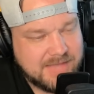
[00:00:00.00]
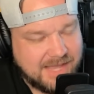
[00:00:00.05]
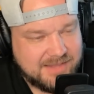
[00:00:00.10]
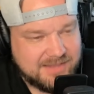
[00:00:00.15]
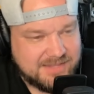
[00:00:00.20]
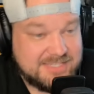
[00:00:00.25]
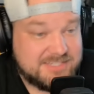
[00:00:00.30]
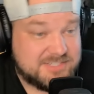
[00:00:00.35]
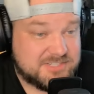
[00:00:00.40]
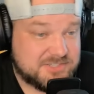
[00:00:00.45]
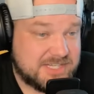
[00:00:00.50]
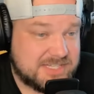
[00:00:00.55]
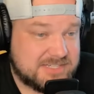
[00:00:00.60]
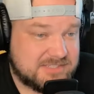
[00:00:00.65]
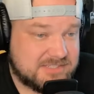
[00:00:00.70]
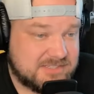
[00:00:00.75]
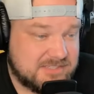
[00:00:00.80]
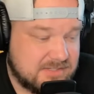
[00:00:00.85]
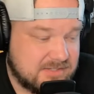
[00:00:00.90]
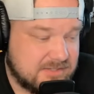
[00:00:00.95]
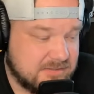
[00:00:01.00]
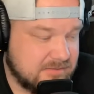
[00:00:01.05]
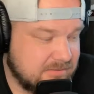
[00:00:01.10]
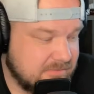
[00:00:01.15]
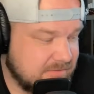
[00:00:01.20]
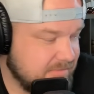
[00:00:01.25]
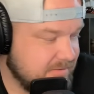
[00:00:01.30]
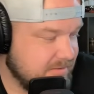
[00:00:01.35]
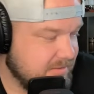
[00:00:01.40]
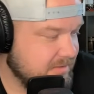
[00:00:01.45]
At least that's the
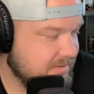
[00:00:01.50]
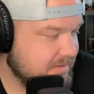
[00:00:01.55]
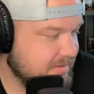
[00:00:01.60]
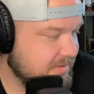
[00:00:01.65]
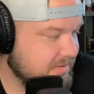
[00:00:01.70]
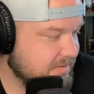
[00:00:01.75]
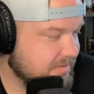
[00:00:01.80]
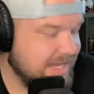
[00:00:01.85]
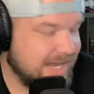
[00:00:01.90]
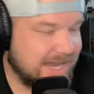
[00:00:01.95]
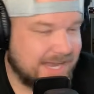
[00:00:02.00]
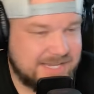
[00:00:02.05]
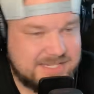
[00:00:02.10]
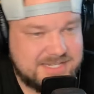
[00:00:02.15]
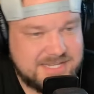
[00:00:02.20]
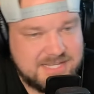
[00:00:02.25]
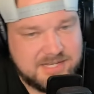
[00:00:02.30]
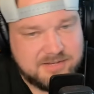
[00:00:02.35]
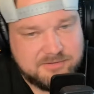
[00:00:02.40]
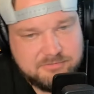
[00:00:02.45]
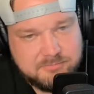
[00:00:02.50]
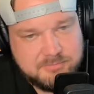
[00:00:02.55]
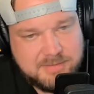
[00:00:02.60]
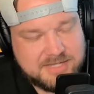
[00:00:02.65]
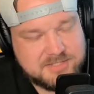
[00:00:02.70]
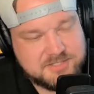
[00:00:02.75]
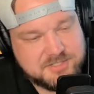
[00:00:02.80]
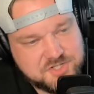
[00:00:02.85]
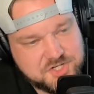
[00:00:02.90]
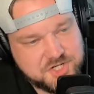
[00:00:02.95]
the idea of
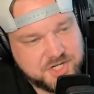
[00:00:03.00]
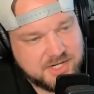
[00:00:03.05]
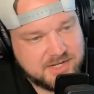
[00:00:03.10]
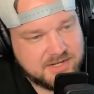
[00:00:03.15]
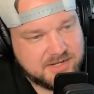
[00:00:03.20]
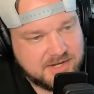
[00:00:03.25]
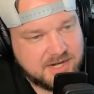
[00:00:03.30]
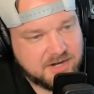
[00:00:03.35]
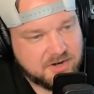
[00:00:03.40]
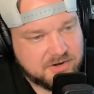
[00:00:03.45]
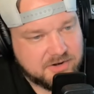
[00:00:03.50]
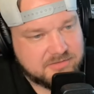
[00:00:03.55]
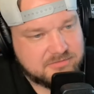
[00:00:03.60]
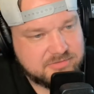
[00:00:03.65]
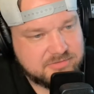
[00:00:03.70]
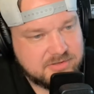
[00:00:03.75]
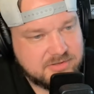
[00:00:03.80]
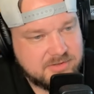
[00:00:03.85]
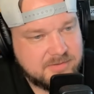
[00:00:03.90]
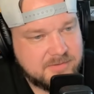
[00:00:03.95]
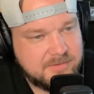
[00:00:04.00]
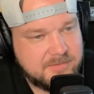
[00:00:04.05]
messaging and narrative.